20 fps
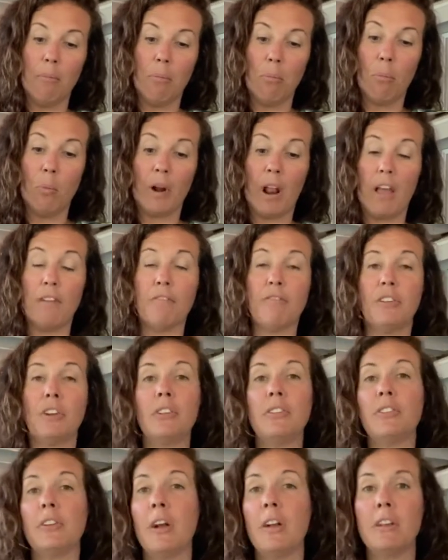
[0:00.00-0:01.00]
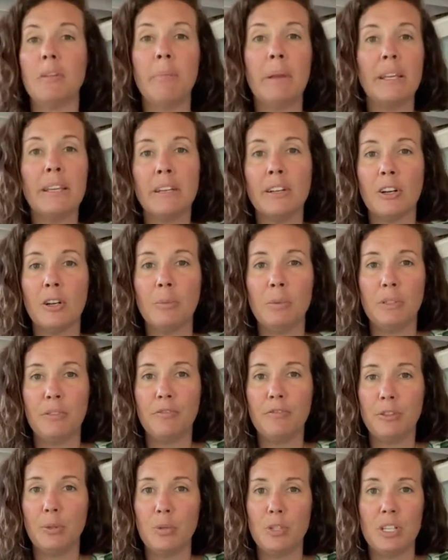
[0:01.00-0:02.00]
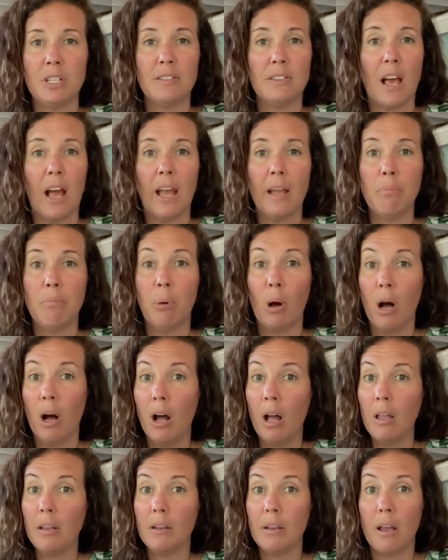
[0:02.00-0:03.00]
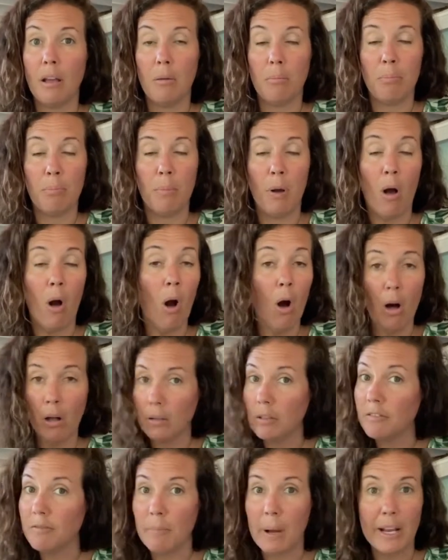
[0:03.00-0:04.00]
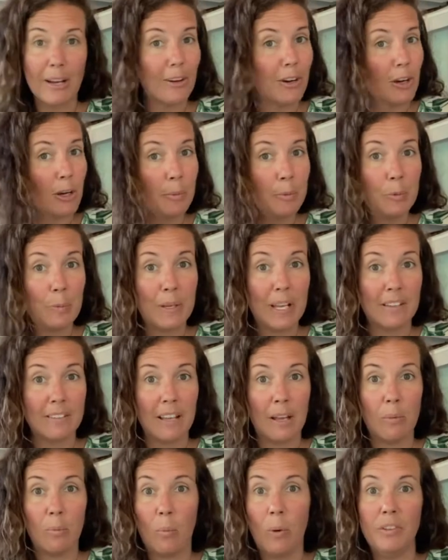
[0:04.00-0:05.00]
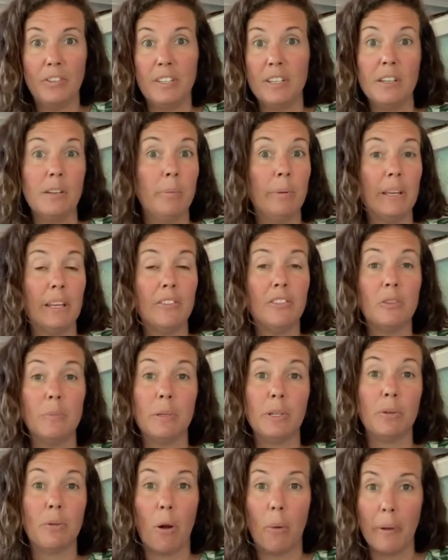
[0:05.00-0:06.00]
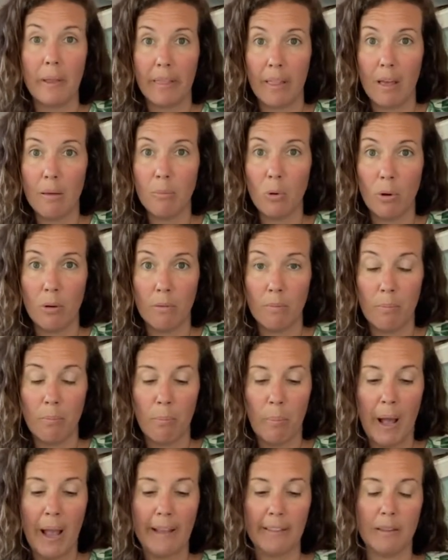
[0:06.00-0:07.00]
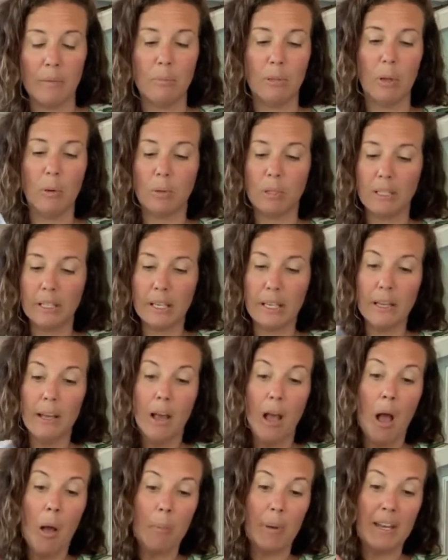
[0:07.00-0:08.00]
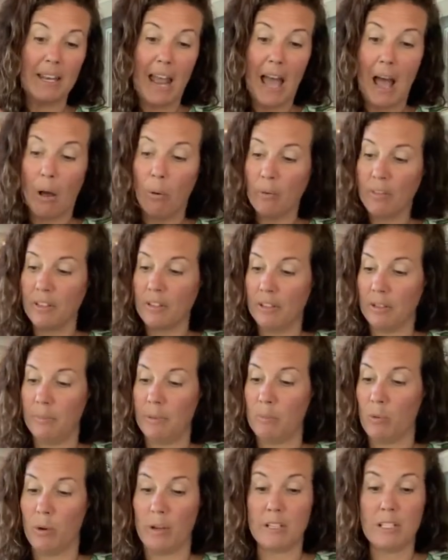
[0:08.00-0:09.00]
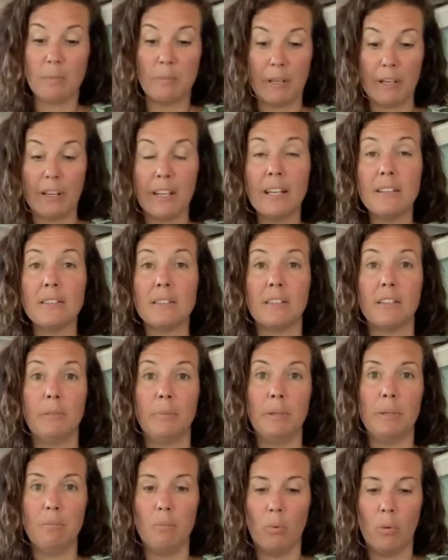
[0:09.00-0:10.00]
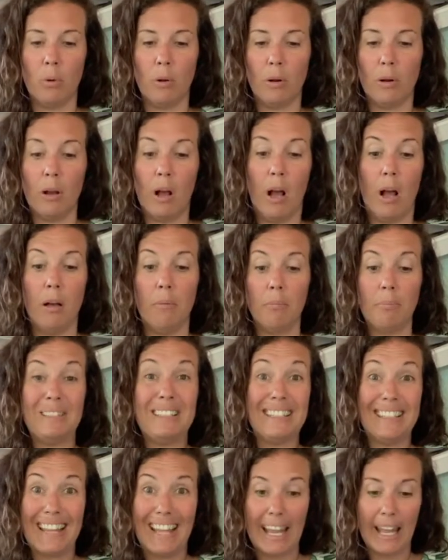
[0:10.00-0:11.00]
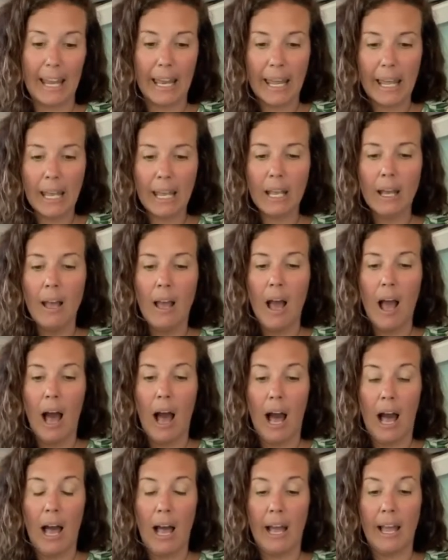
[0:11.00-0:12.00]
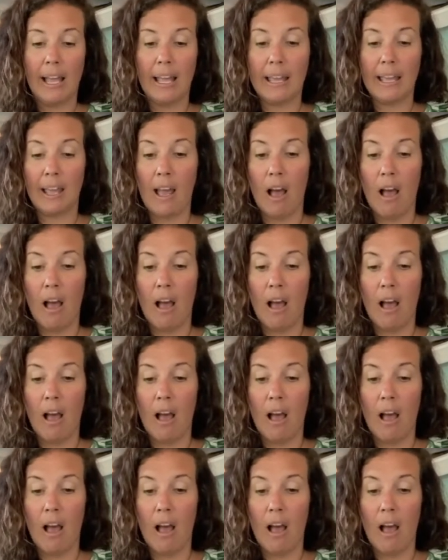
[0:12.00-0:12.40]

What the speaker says: When I first started making herbal infusions, I bought all of my herbs because I wasn't in a place to be growing them or buying them locally. But now with a little bit more experience, a little bit more planning, I